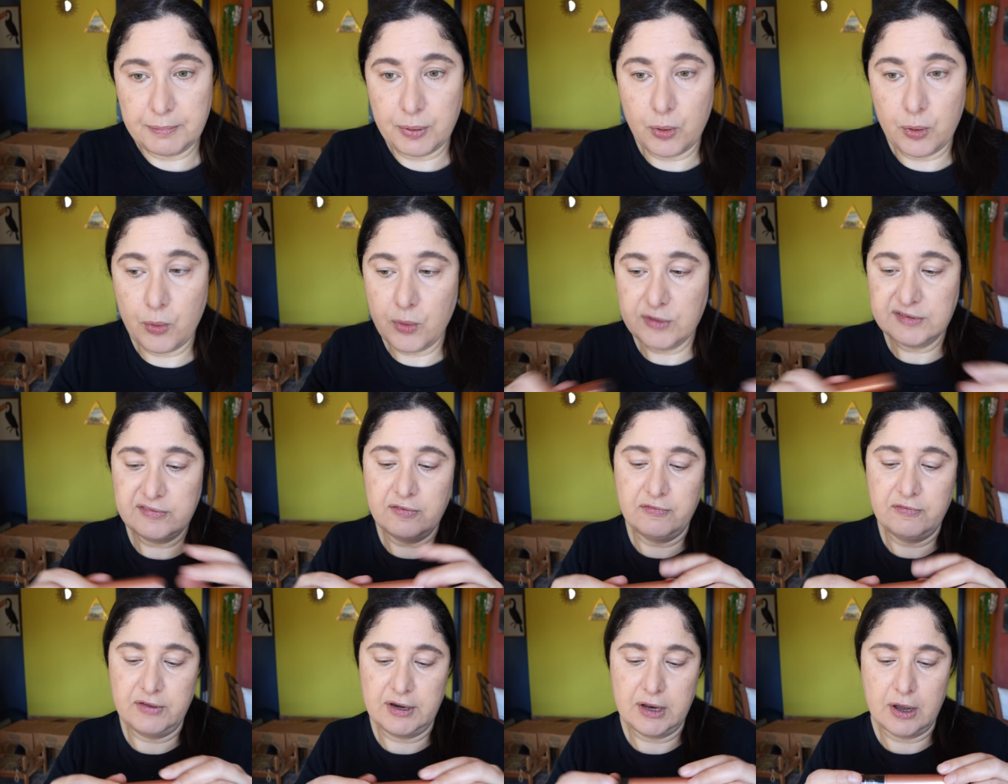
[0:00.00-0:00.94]
pause the
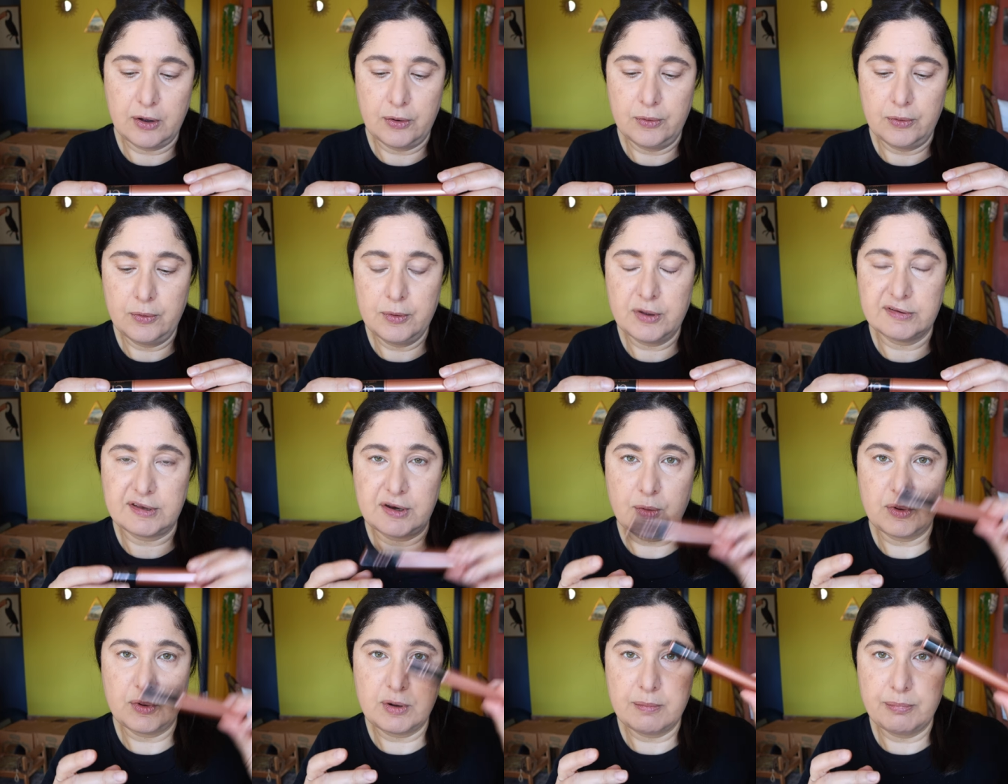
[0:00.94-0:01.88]
video because I don't
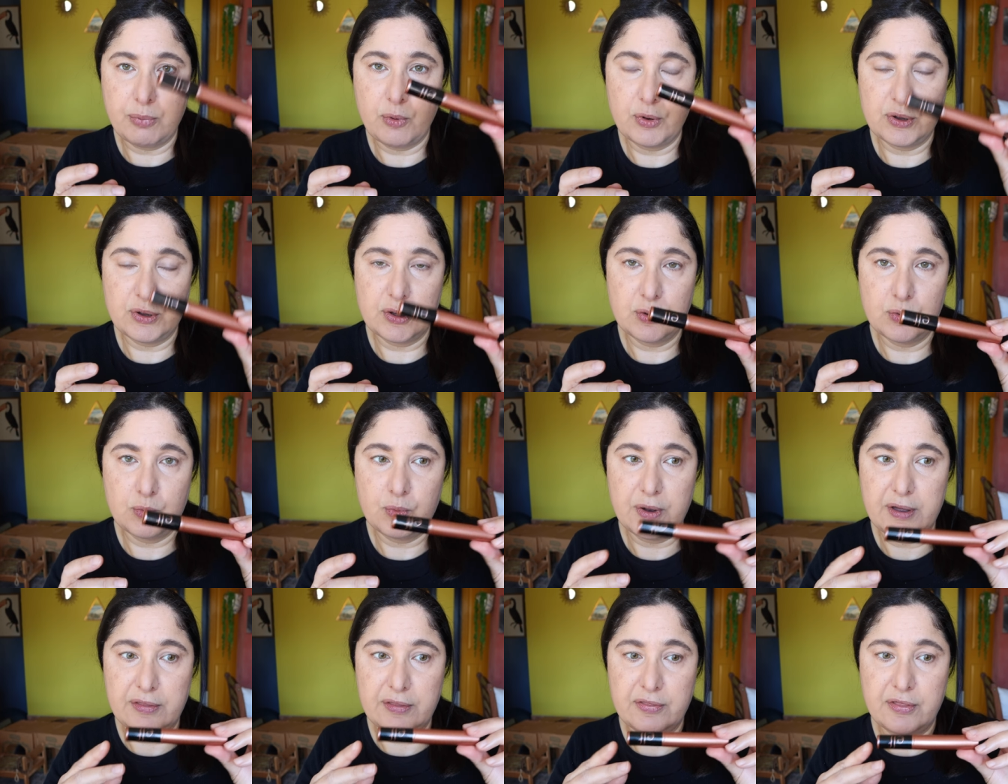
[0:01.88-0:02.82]
want to bore you
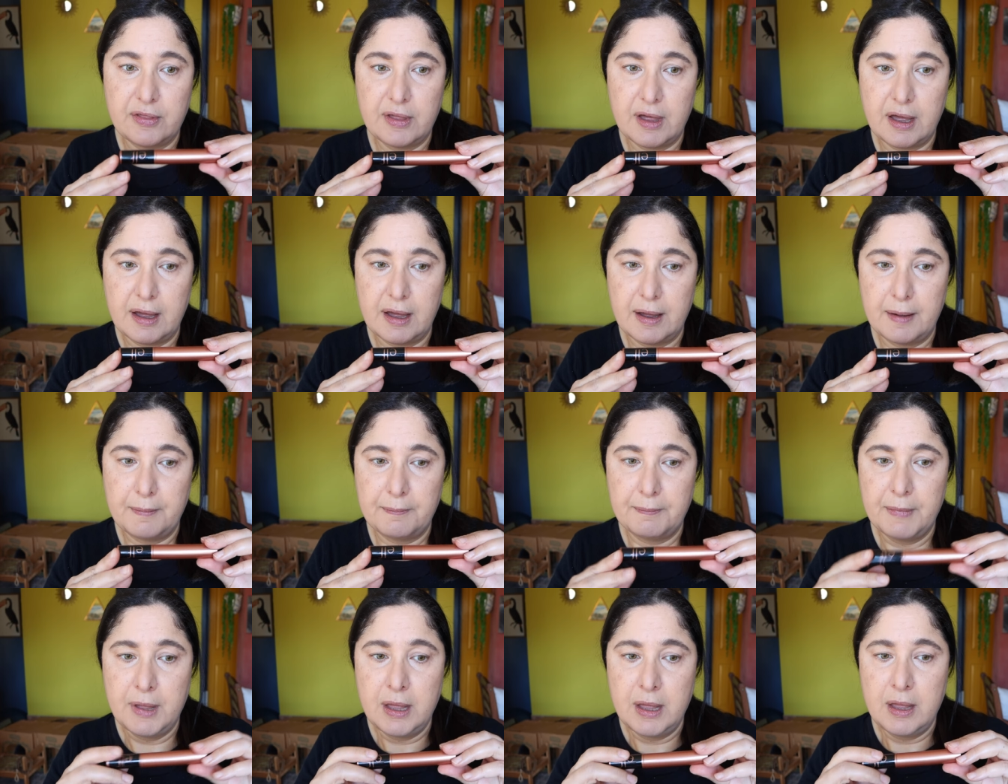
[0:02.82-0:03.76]
with
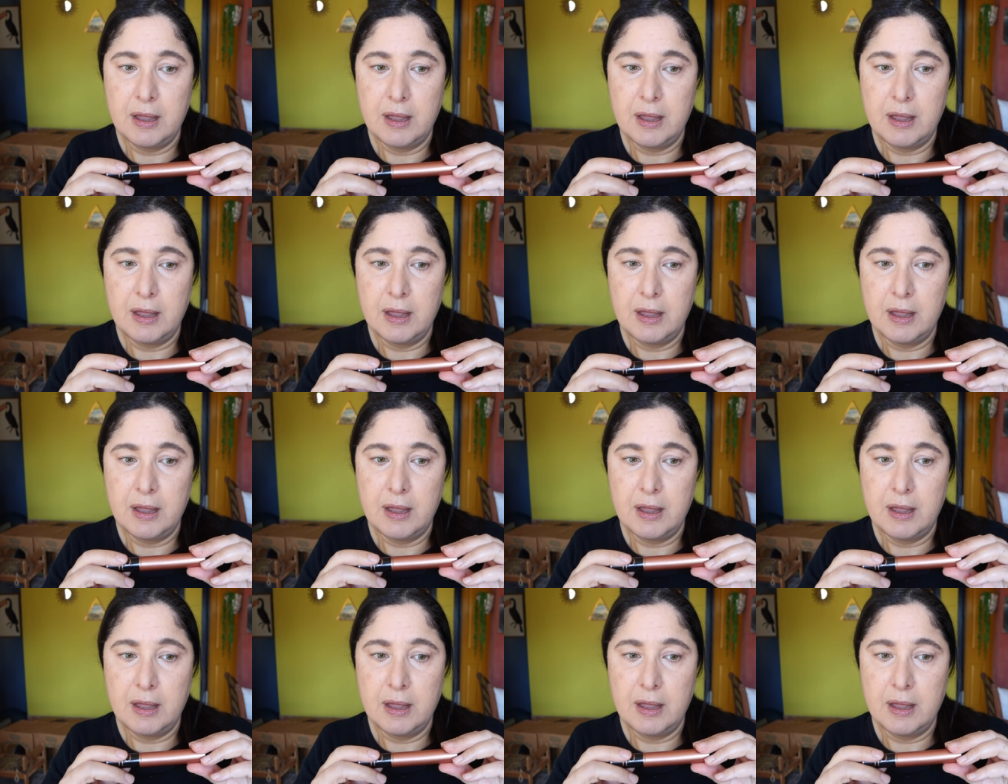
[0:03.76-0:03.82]
um,